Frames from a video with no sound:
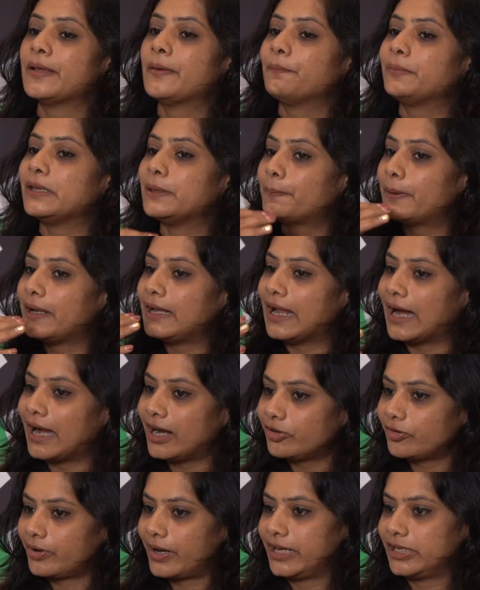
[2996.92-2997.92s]
Right. People
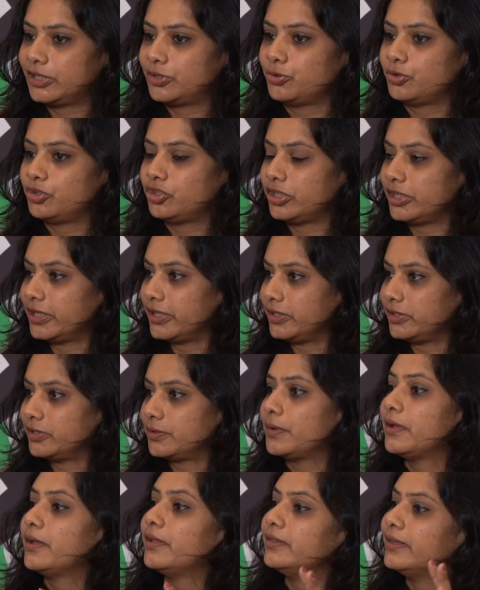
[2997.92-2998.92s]
are trying to change.
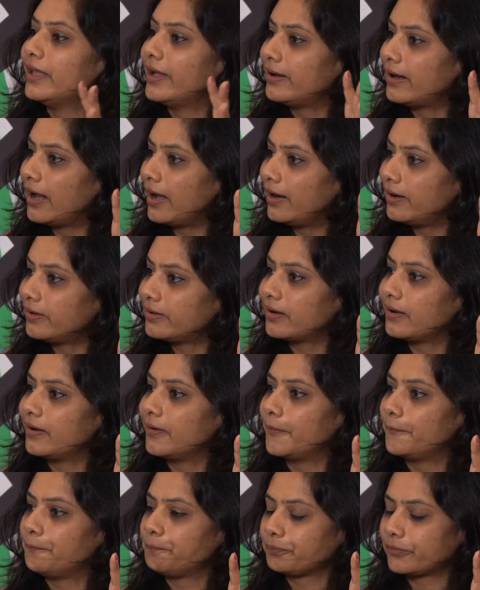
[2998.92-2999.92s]
There are
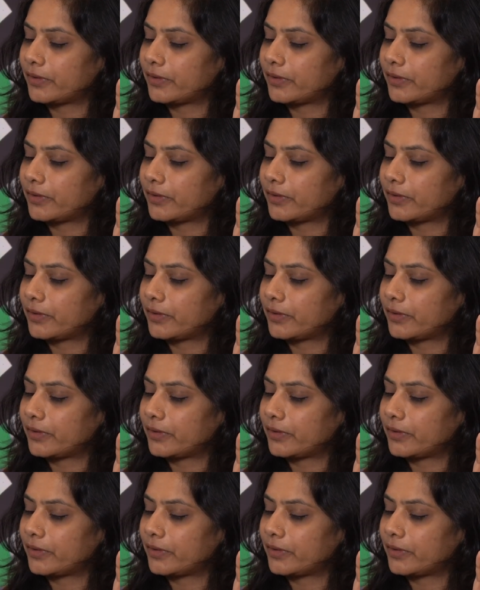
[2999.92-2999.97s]
uh,